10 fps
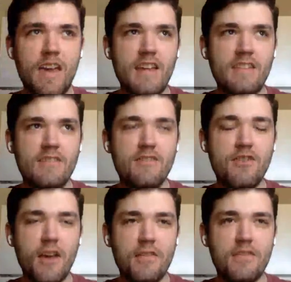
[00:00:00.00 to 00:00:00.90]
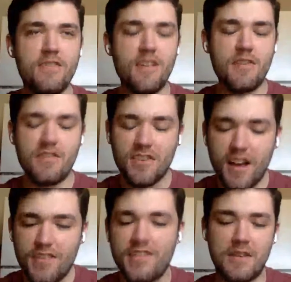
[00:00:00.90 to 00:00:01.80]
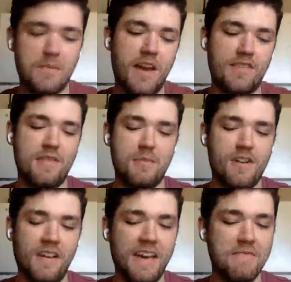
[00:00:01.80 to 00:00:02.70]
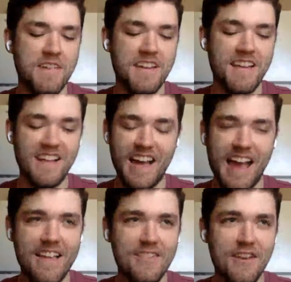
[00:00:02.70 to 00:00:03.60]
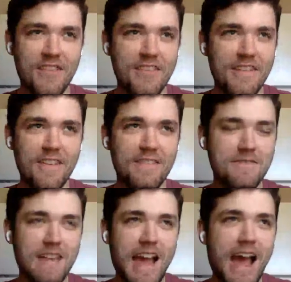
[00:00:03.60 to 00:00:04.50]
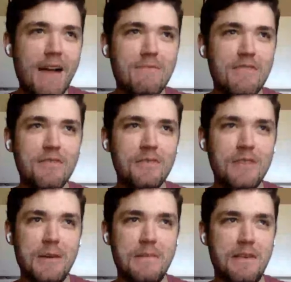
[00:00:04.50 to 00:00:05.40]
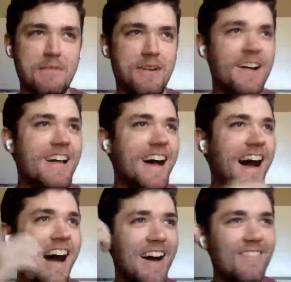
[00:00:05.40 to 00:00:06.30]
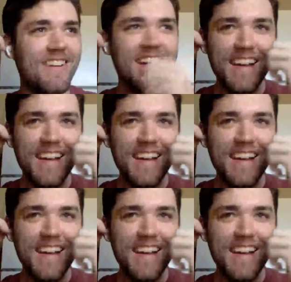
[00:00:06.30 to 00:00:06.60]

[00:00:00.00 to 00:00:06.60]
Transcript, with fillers: a just disgusting basketball game. I just absolutely abysmal. Um,